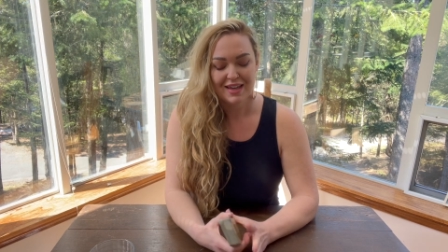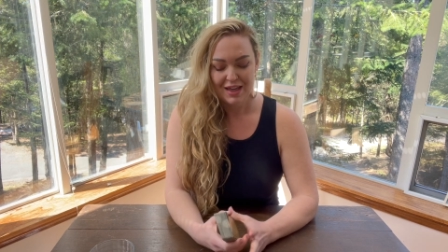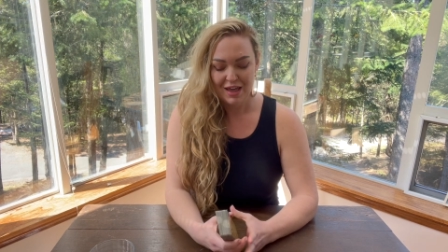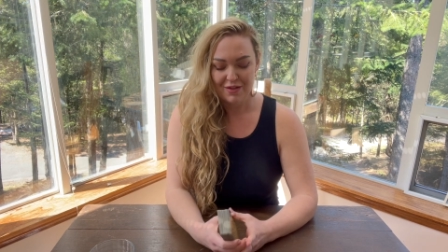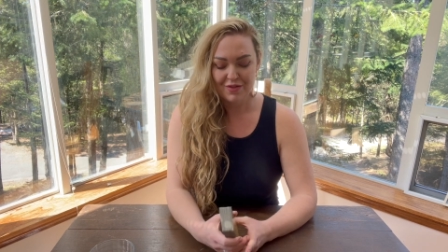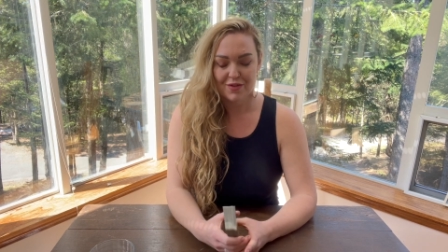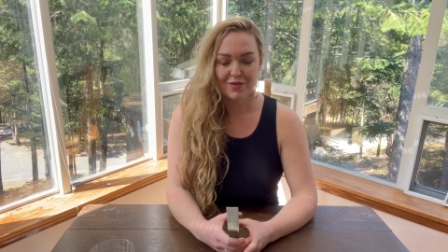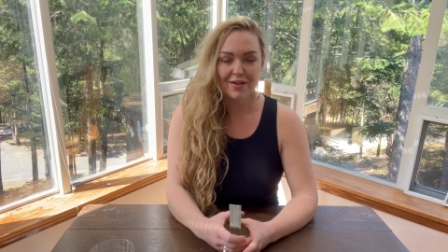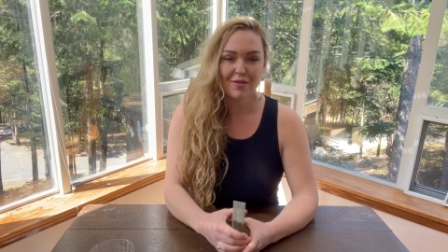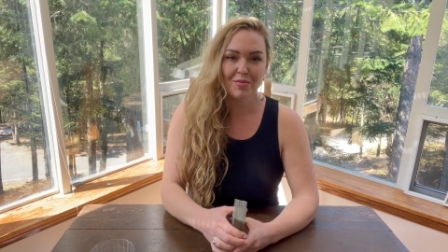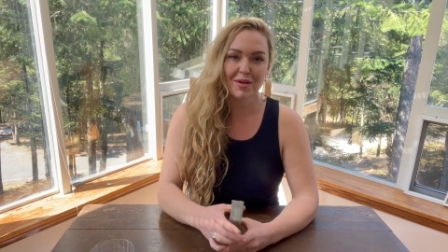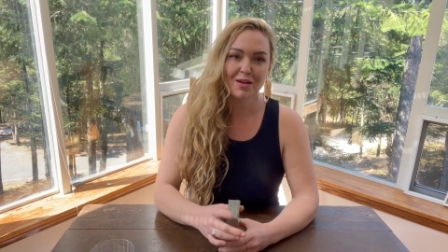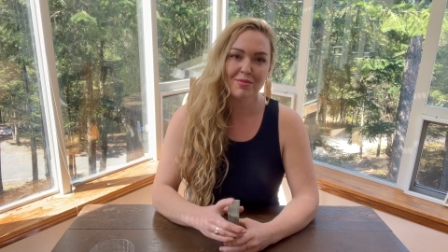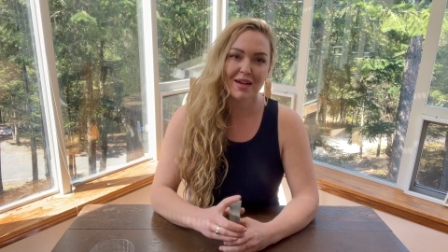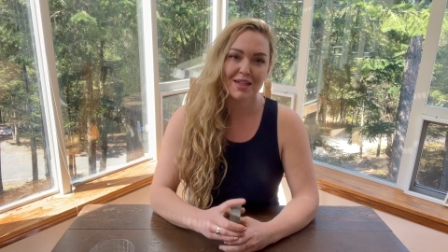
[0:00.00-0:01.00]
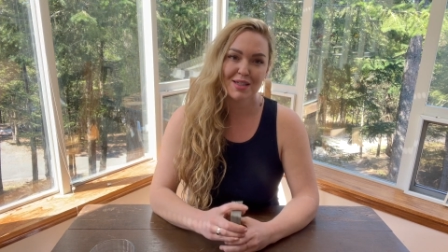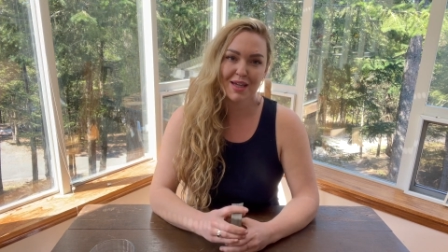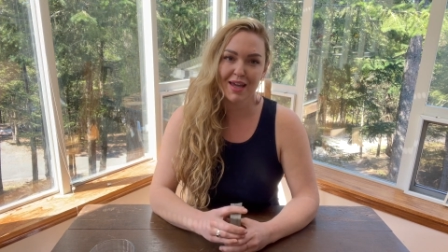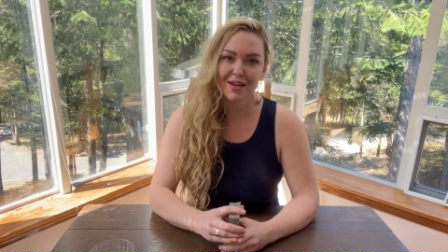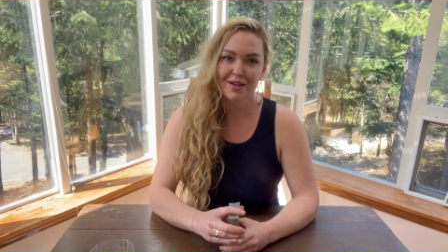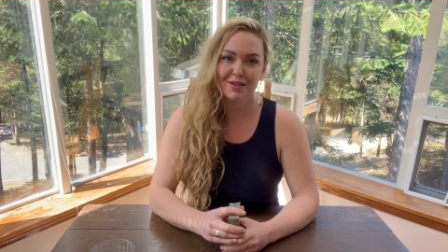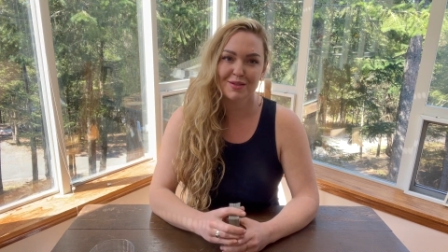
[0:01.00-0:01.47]
If you've never been to my
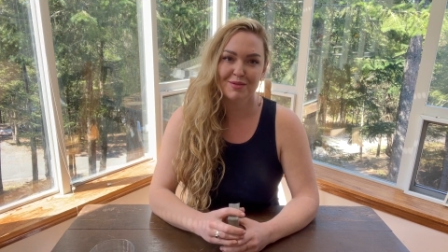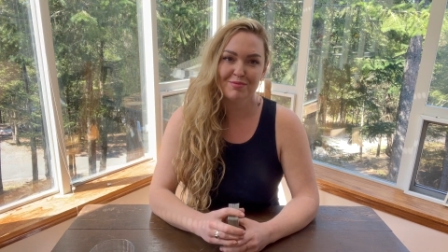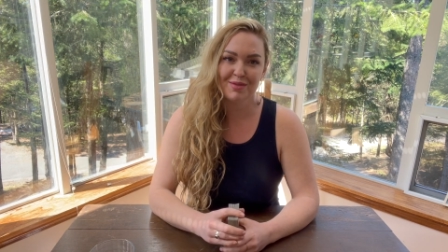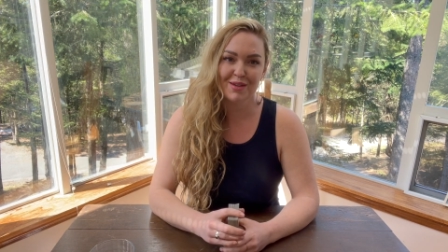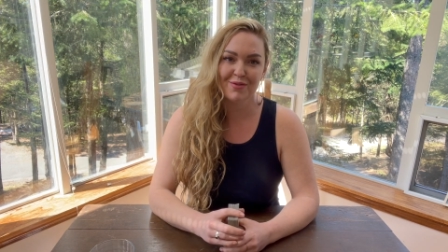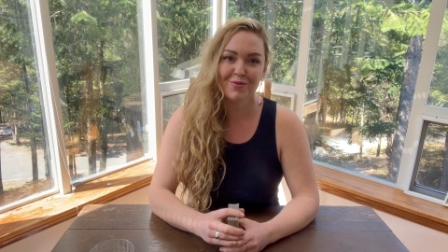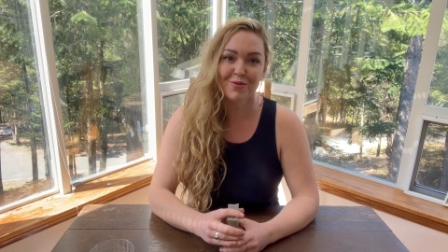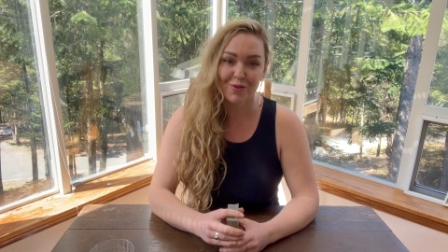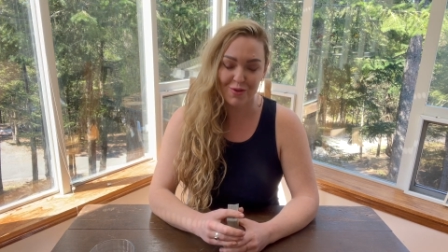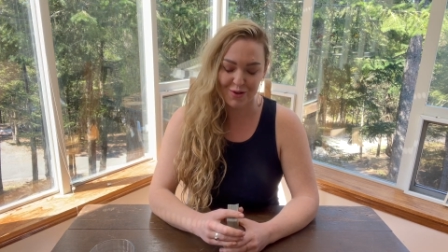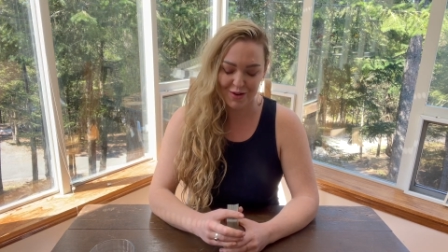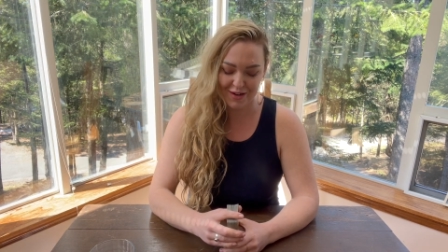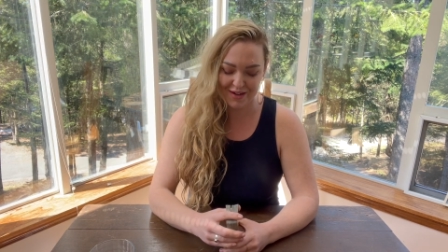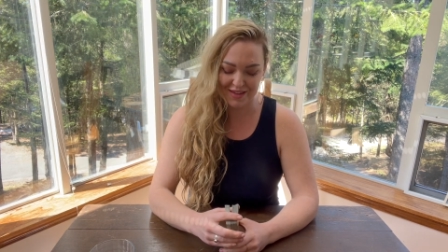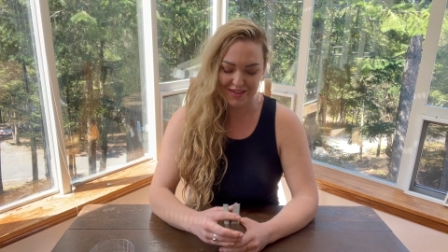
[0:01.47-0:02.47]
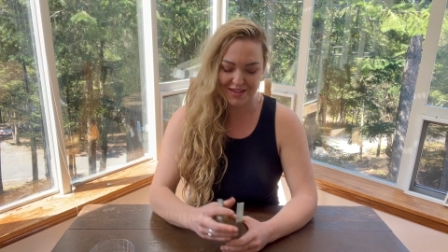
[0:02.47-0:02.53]
channel before,